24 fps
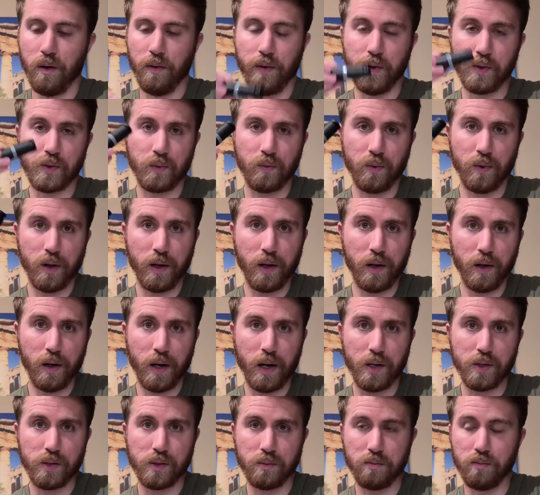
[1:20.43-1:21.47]
This one right here
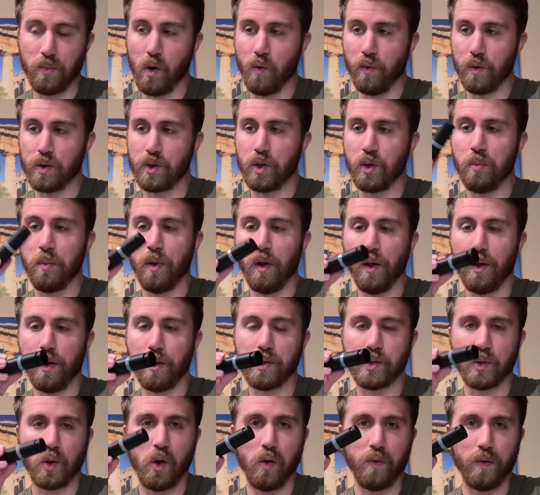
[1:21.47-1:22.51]
has over 2
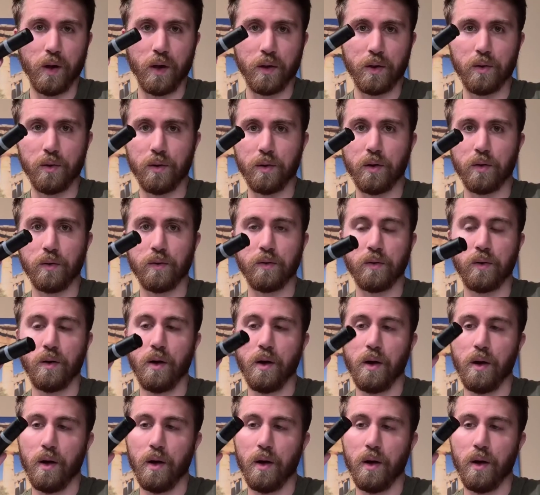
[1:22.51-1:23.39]
million Scoville units.